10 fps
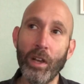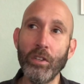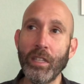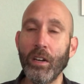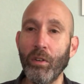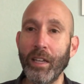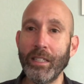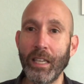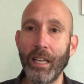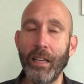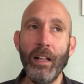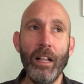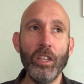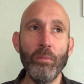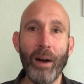you see green tea,
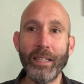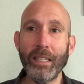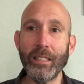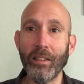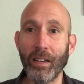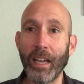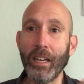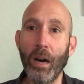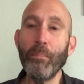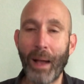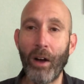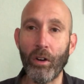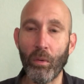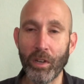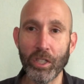you might see something like
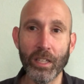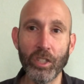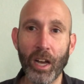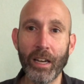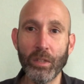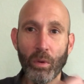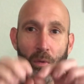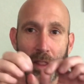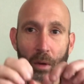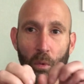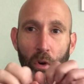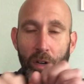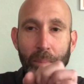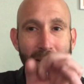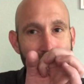gunpowder, which is a Chinese one where they roll it
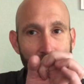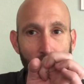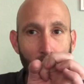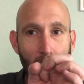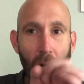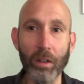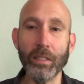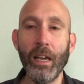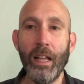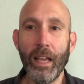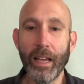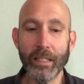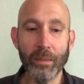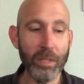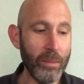up into little balls. And
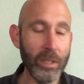sometimes,